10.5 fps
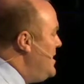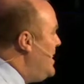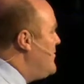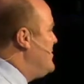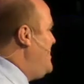
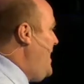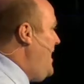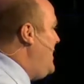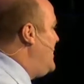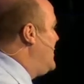never
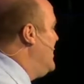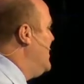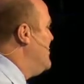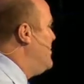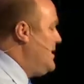take
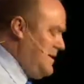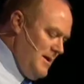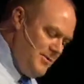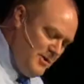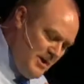but
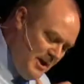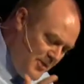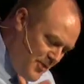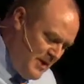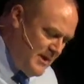they're not
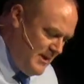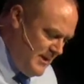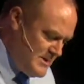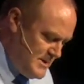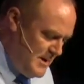thinking
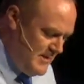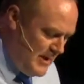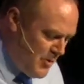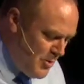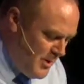as they,
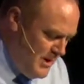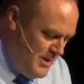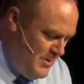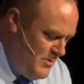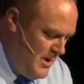they normally
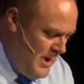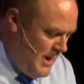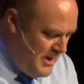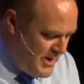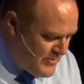do.
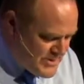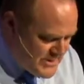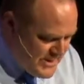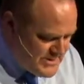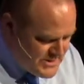It never
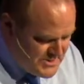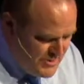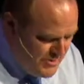ceases to